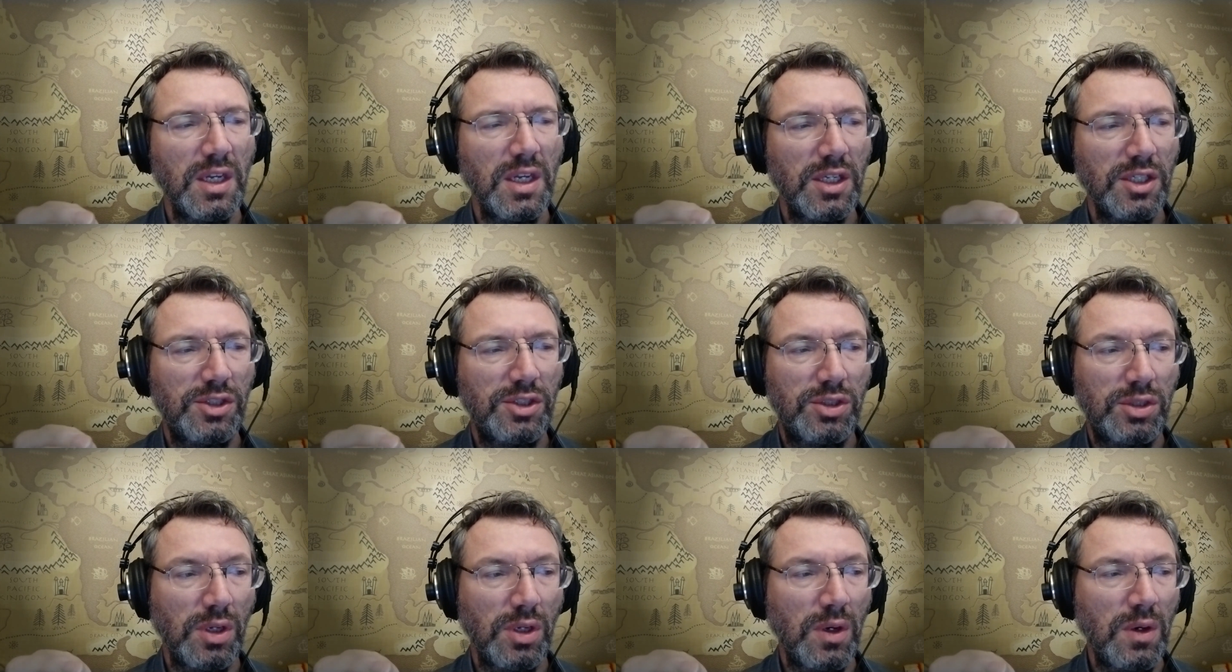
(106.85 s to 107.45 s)

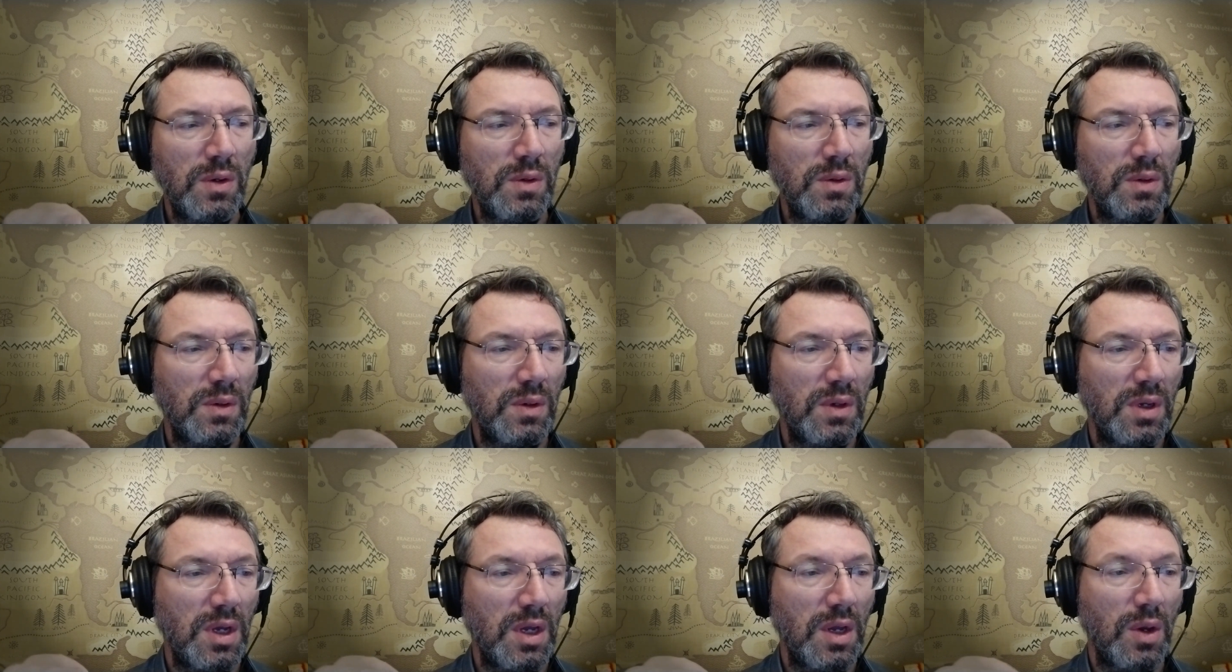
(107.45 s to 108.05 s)
so
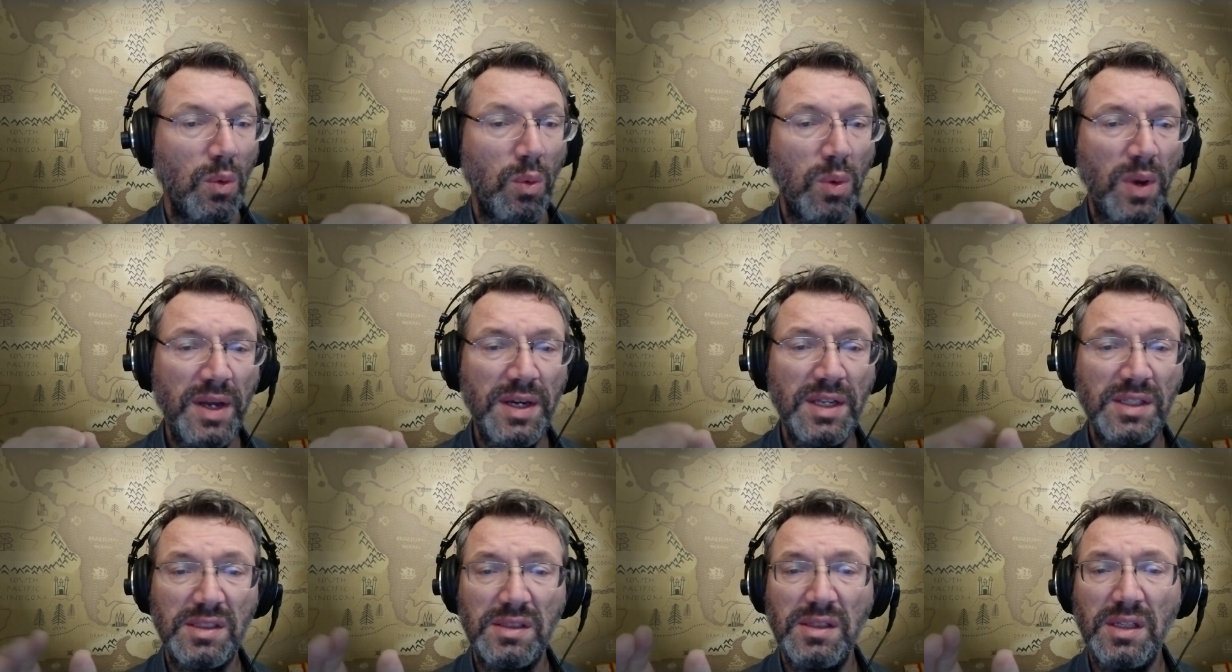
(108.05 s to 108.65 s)
when
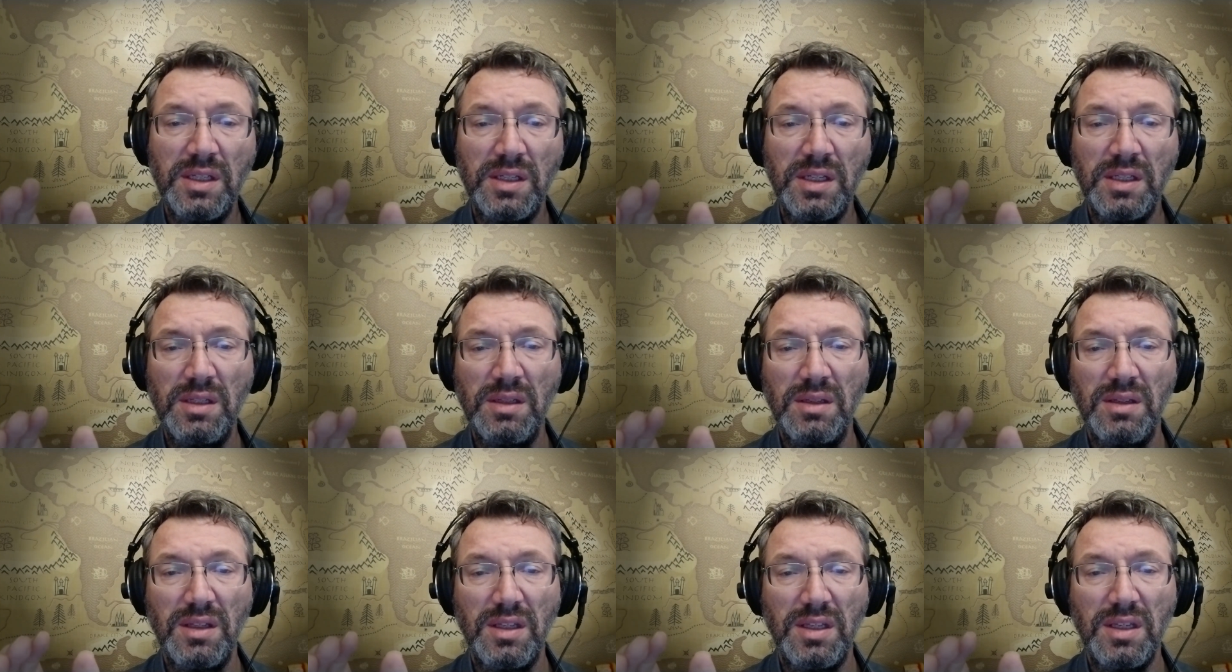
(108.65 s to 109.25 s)
it's needed,
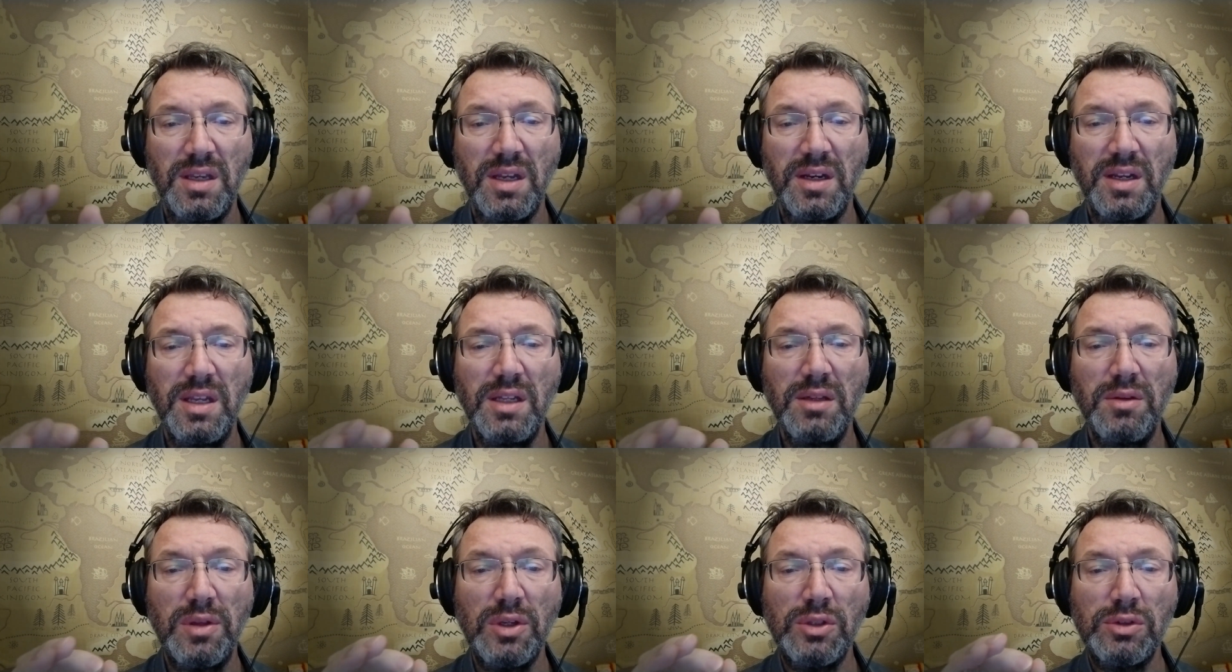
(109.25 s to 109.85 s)
he can
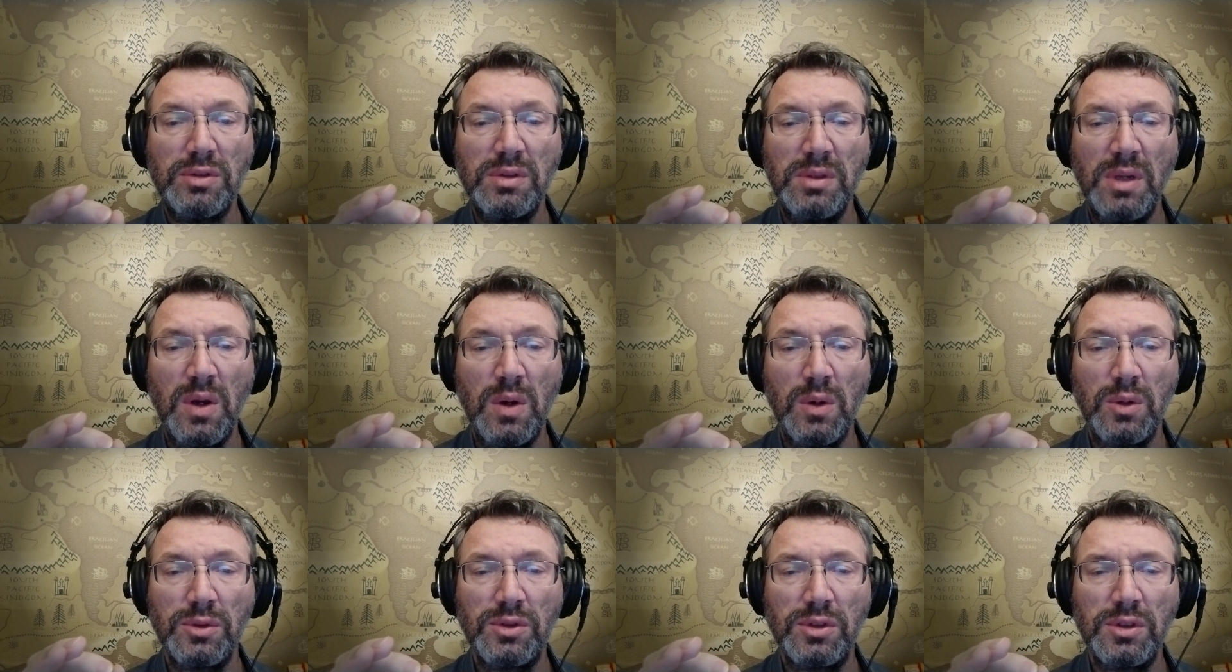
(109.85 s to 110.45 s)
hit those
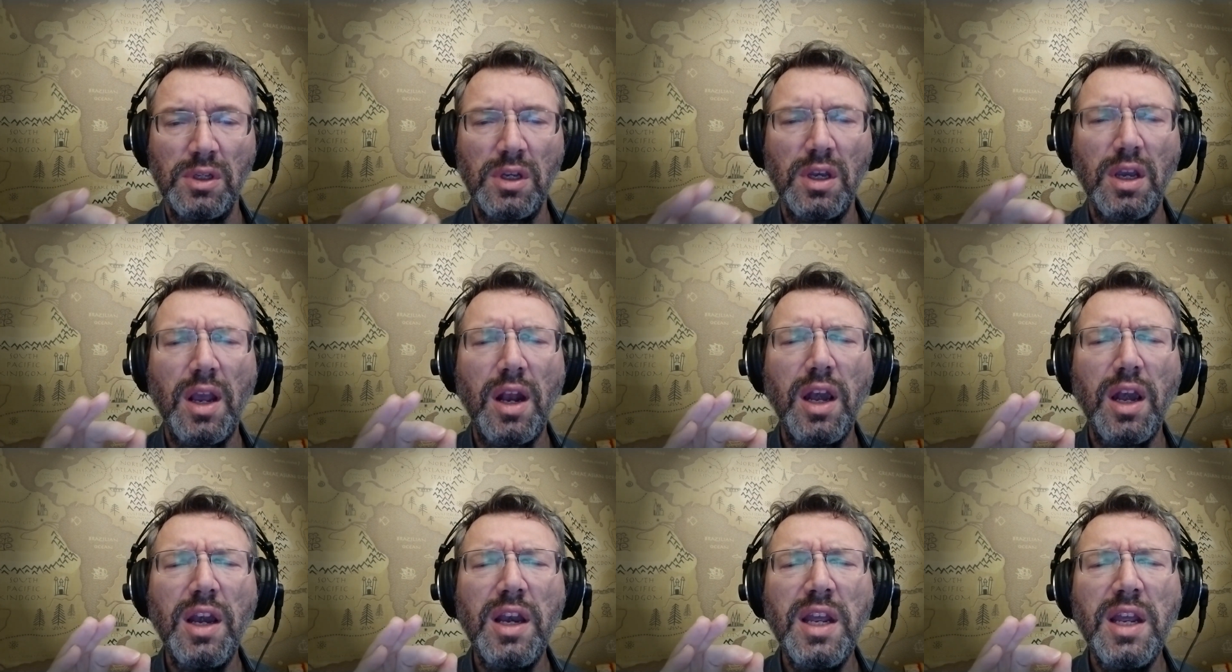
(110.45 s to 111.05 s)
notes
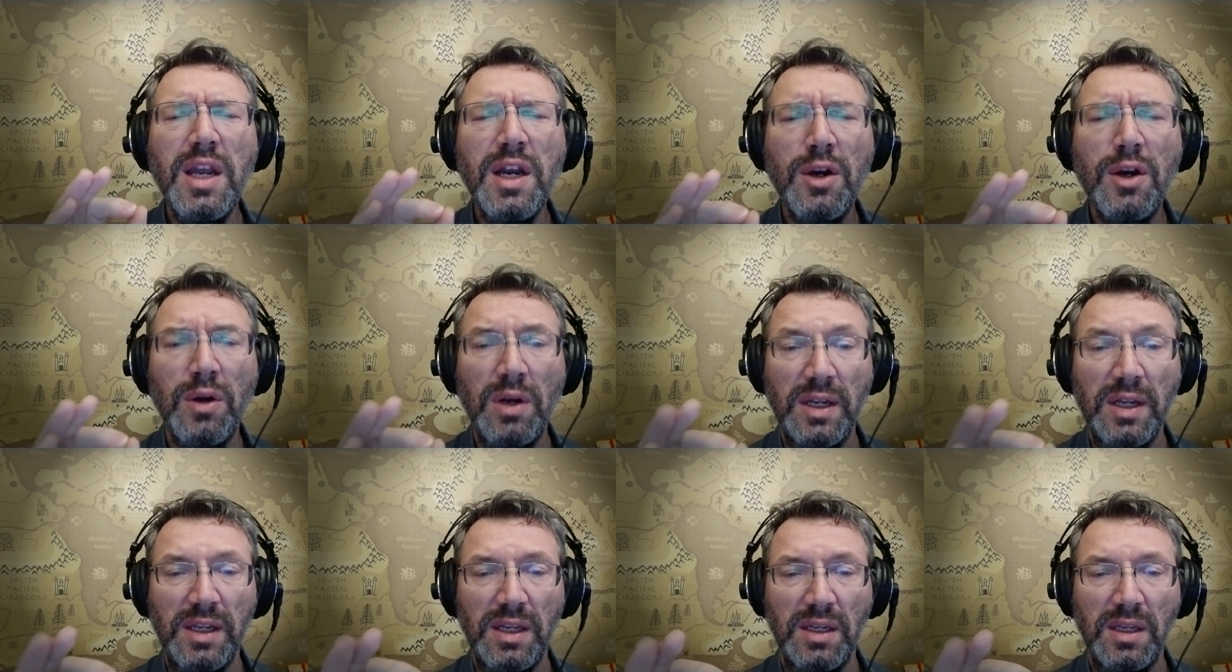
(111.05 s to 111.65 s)

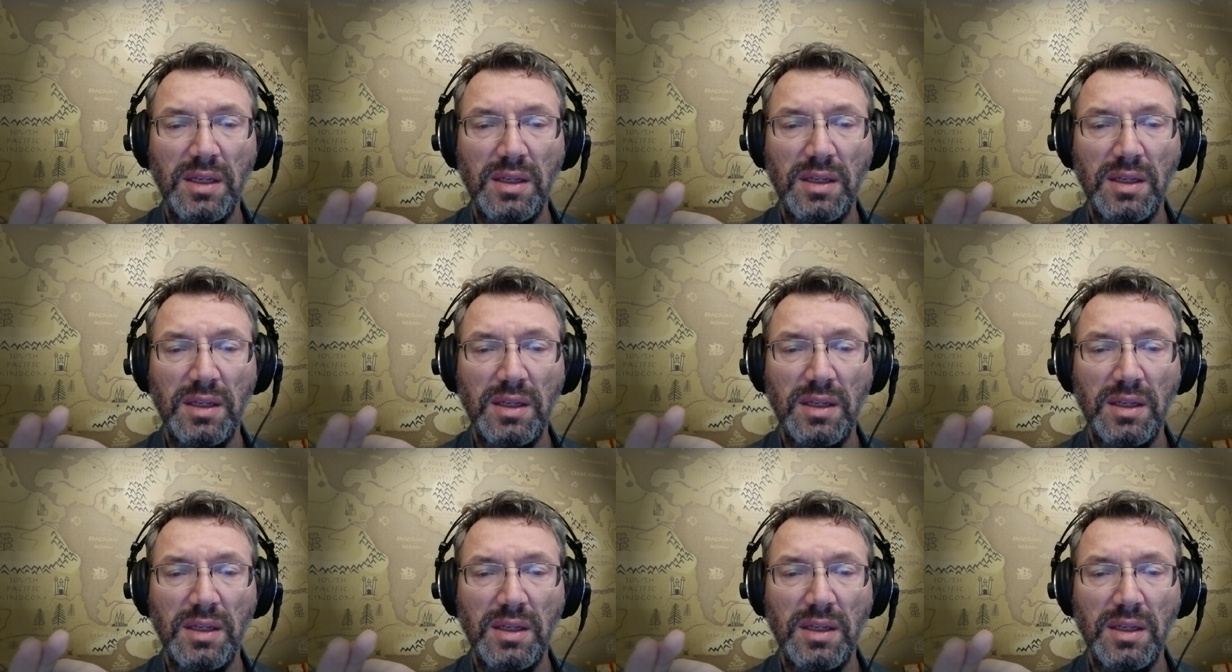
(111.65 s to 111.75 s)
clearly.